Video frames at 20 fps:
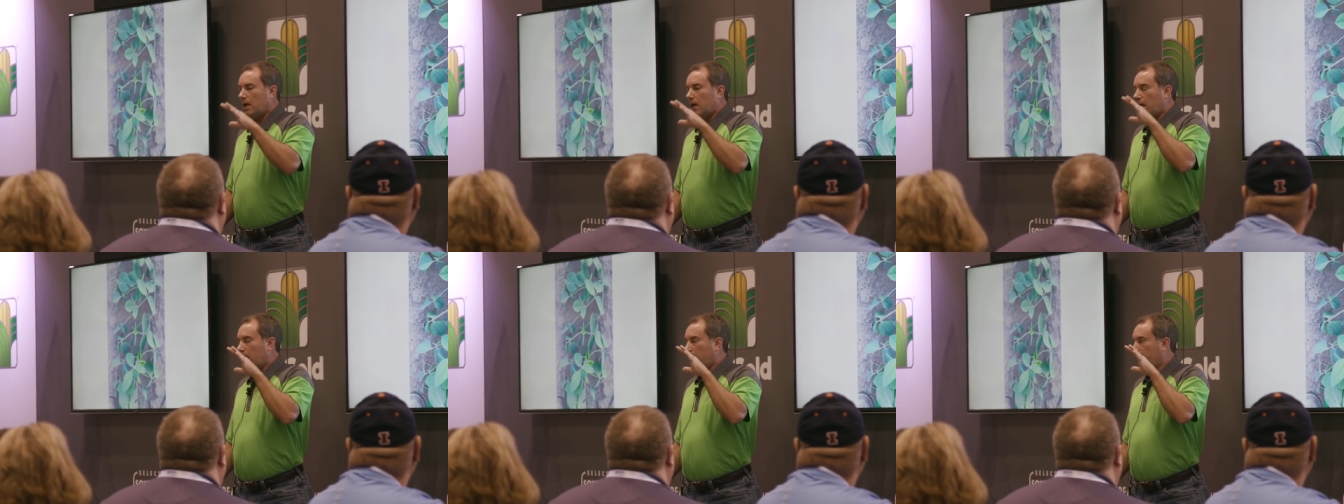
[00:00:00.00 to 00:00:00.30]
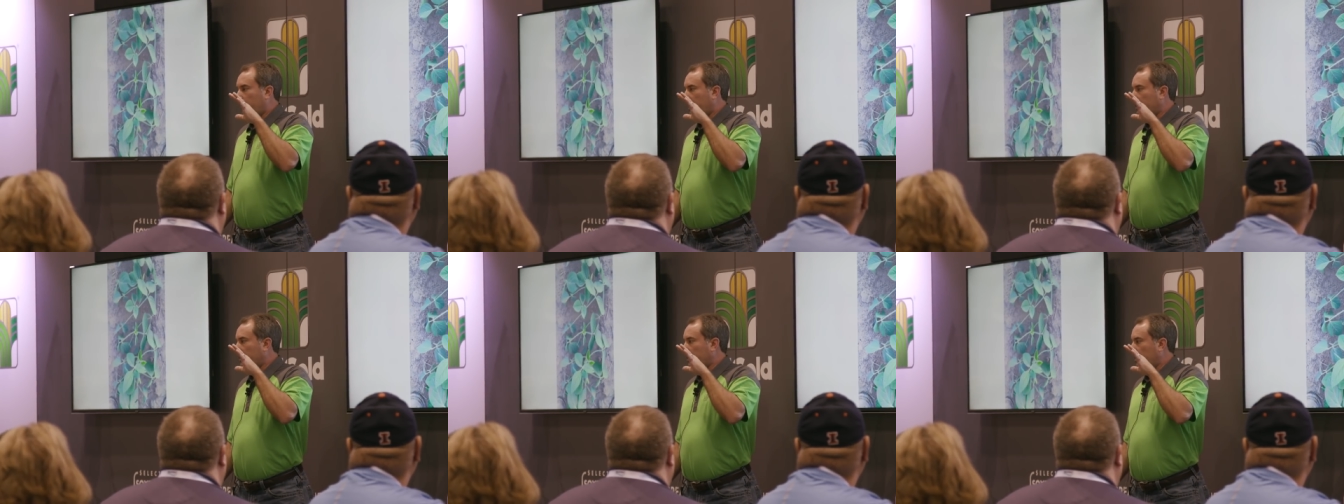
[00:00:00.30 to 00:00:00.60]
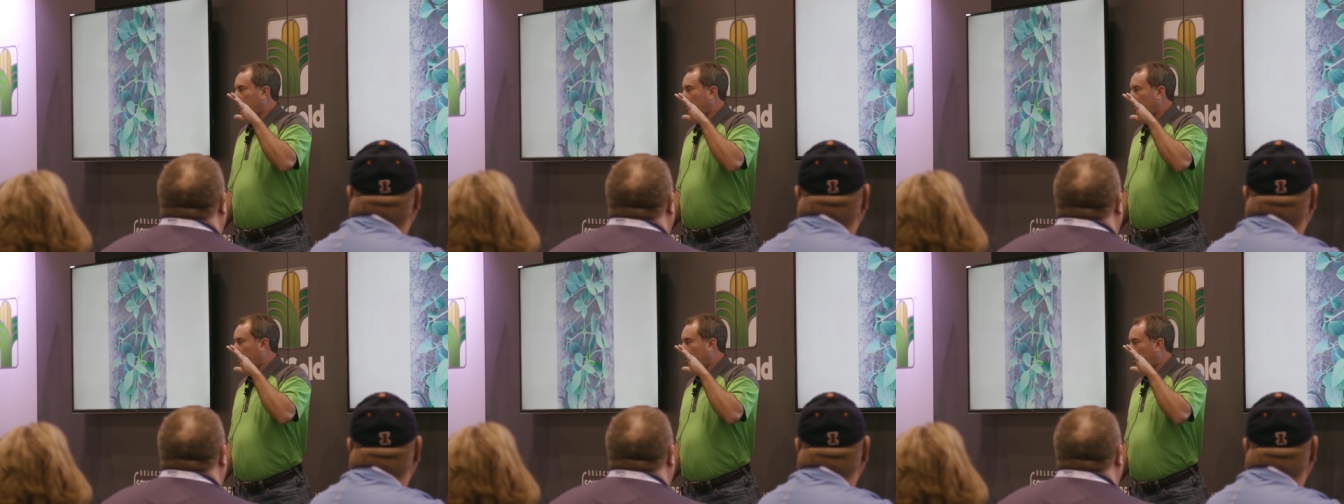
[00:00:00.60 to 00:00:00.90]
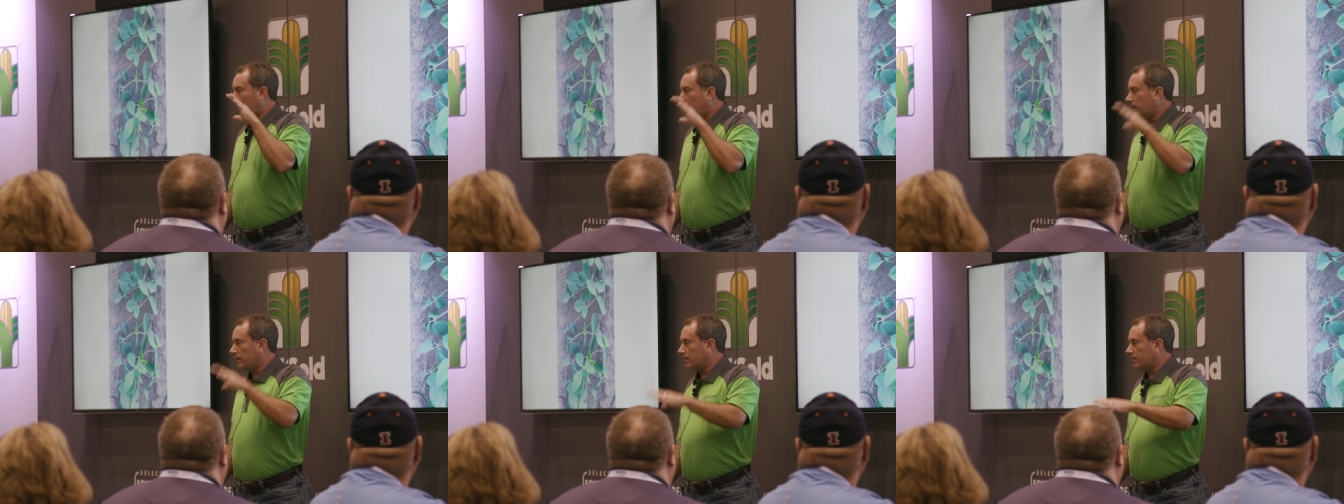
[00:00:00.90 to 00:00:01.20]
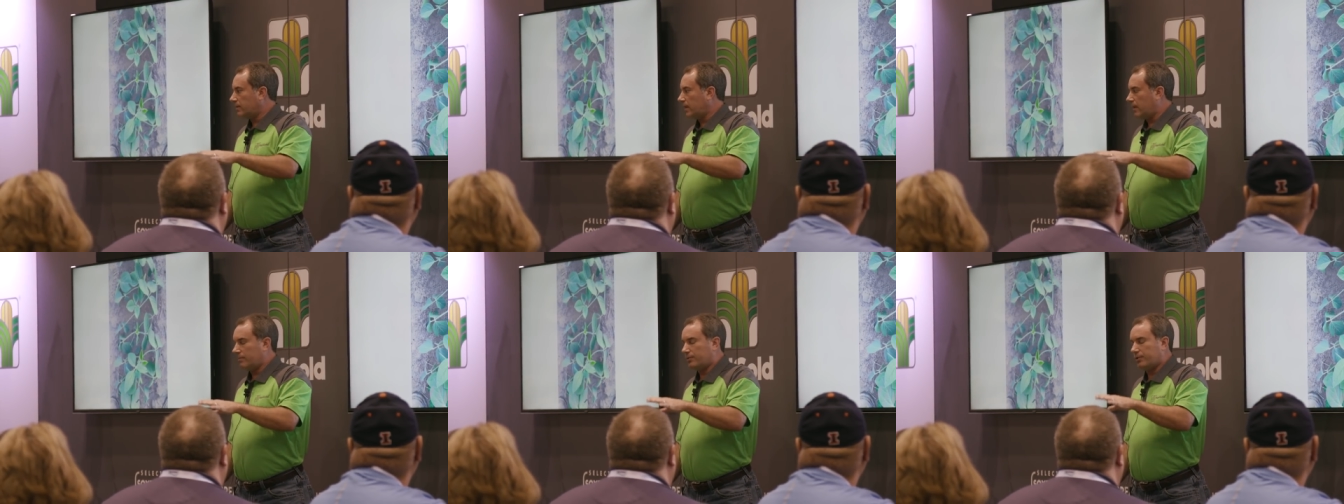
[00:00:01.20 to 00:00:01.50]
and we did all the
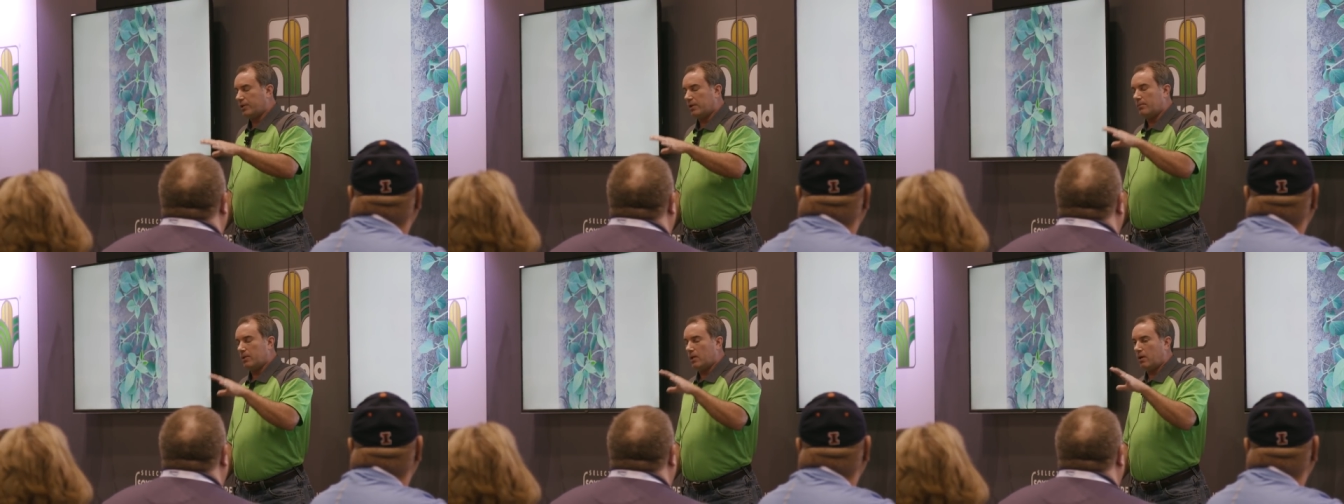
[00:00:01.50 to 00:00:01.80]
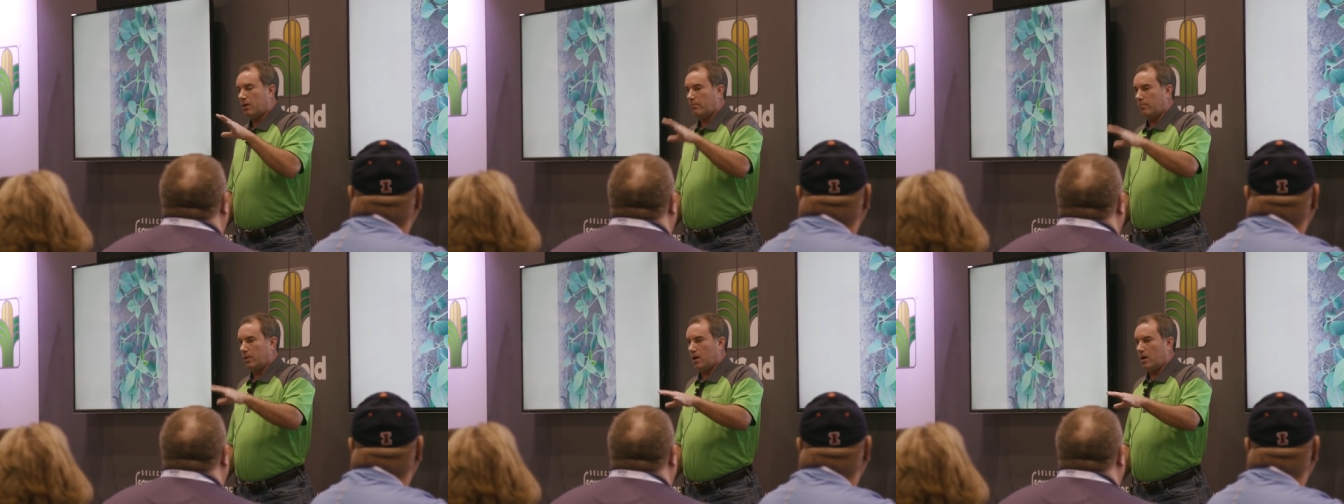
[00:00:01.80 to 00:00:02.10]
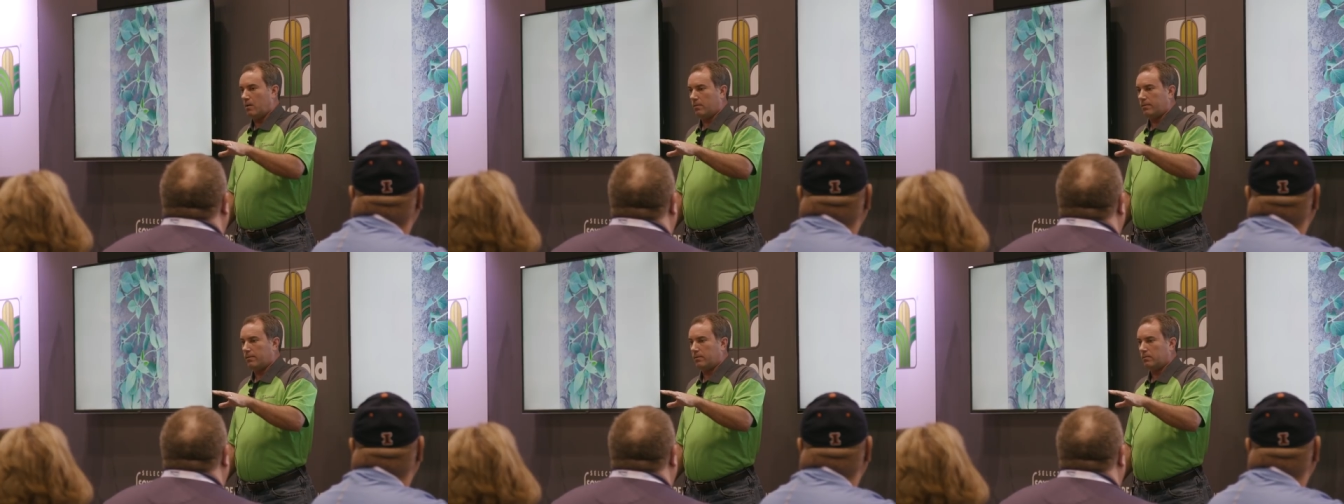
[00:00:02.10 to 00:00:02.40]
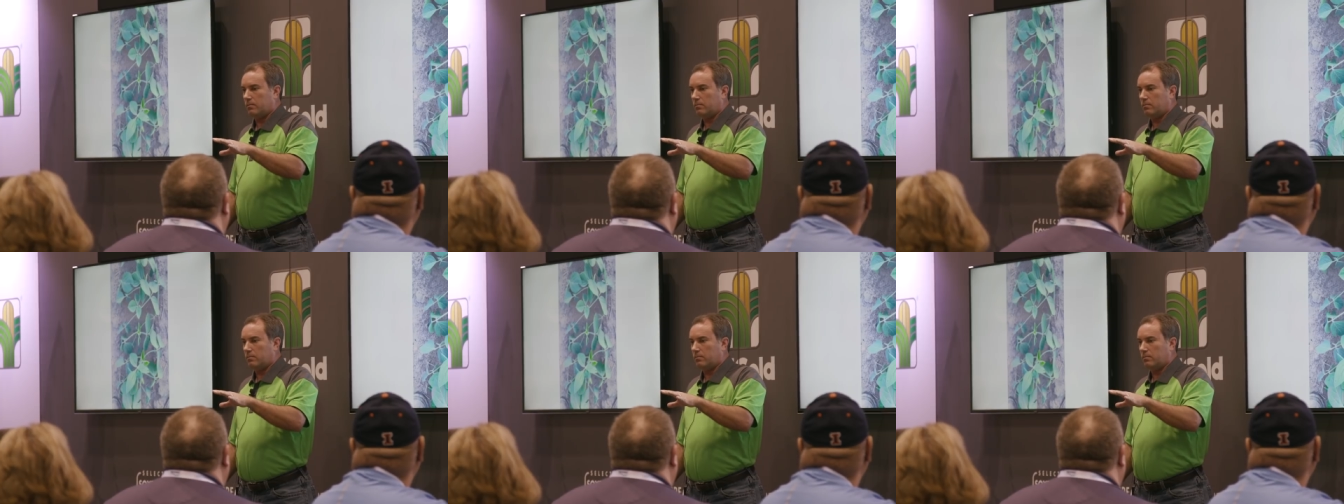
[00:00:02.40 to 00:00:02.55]
same treatment on both.